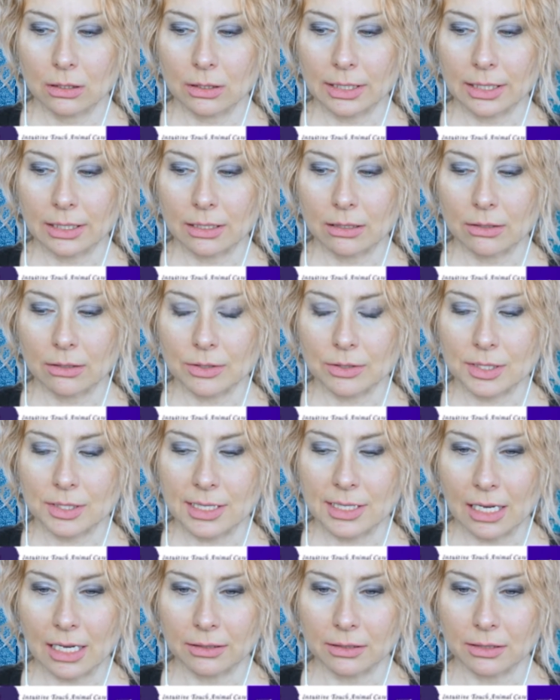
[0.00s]
And there's
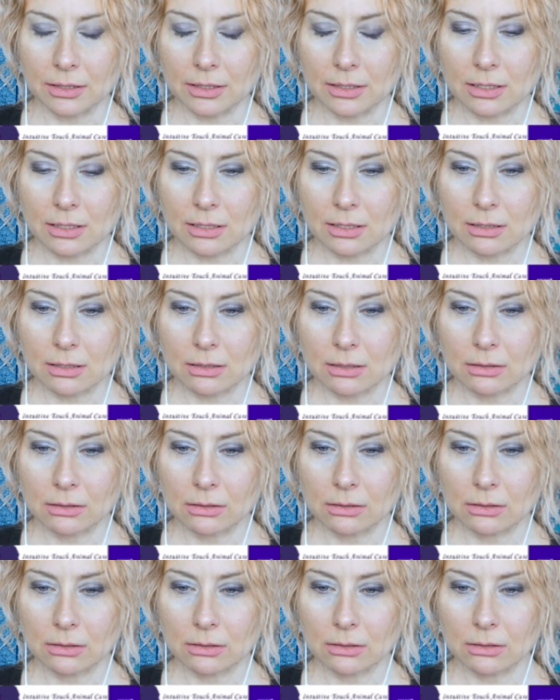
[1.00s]
sadness
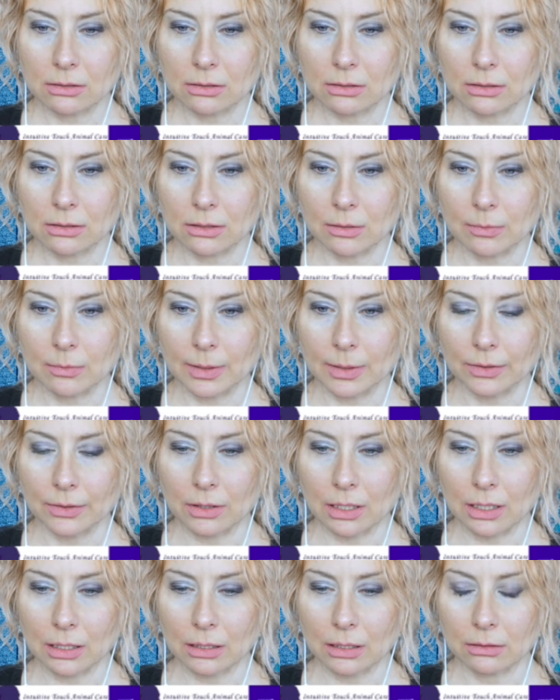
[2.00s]
about
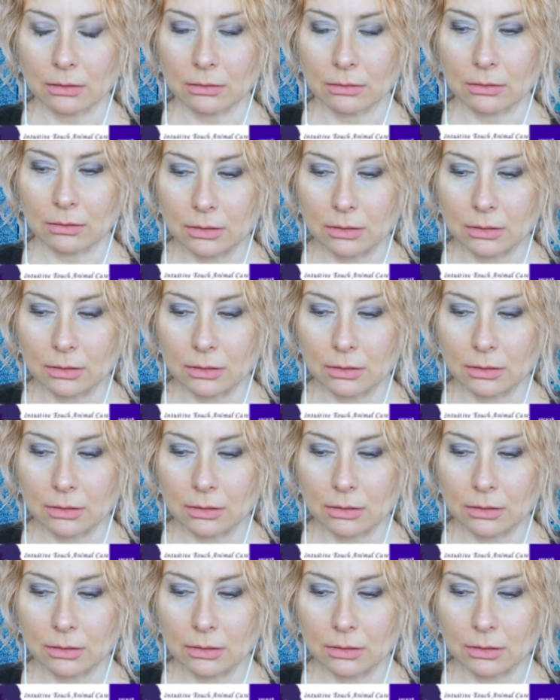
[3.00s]
that.